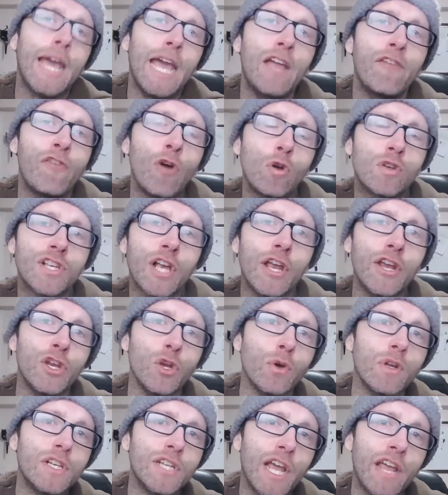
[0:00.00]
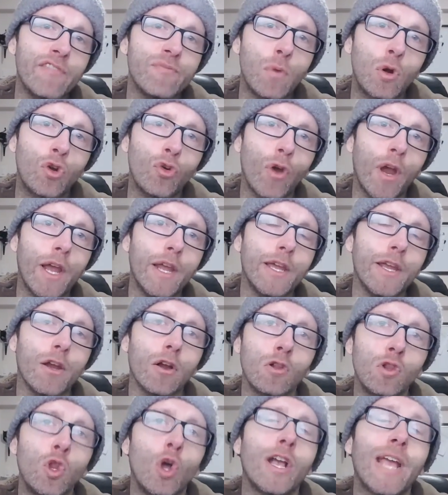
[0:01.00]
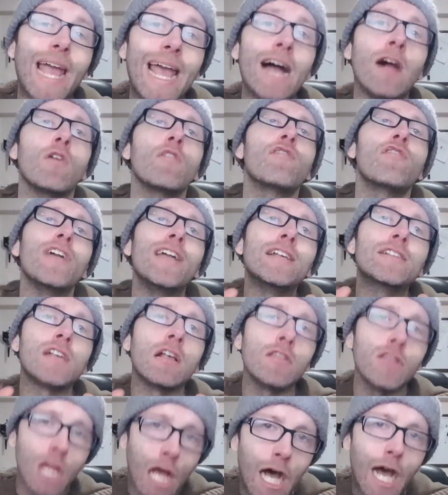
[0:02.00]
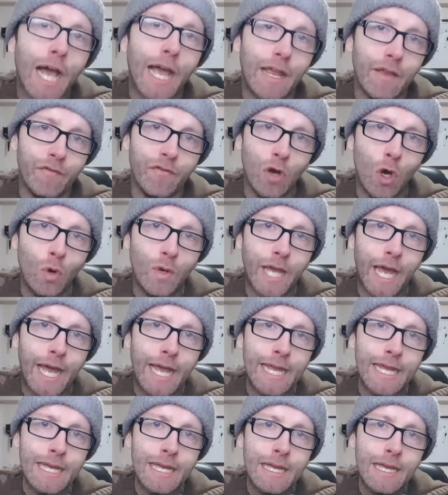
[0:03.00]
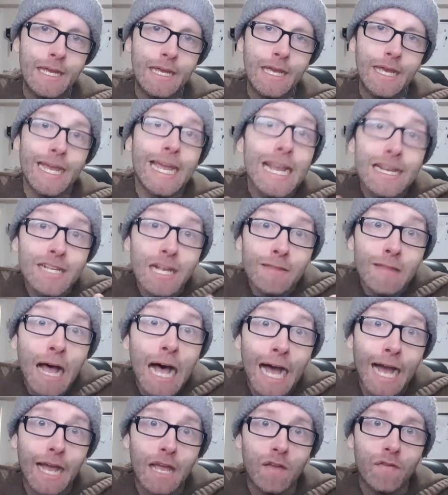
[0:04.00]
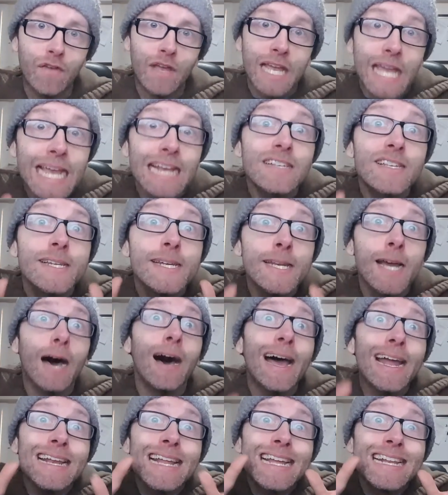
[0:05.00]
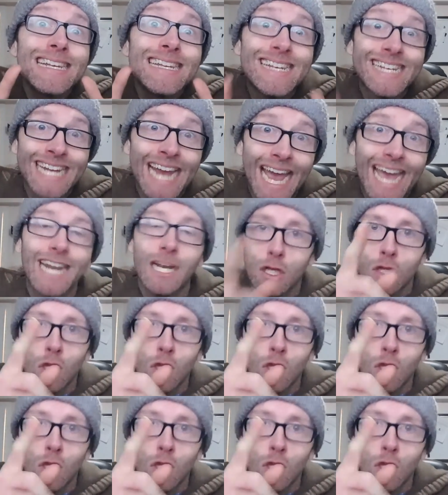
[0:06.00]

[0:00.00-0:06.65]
Hey folks, how you doing? Dave McRae here. Look, ALF is alive, okay? He's alive. He's not dead.